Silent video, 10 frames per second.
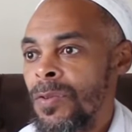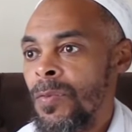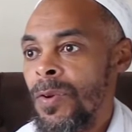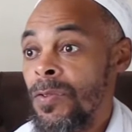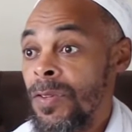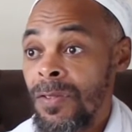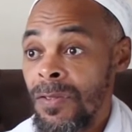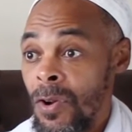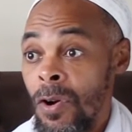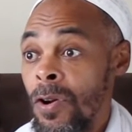to it, whether
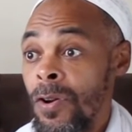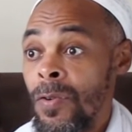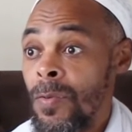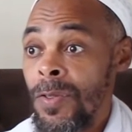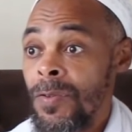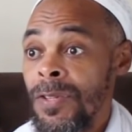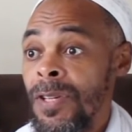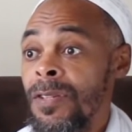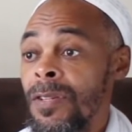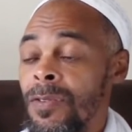it's hard or whether it's
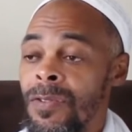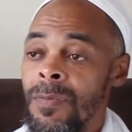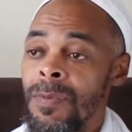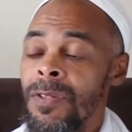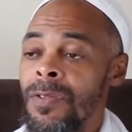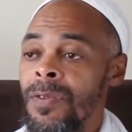easy, you submit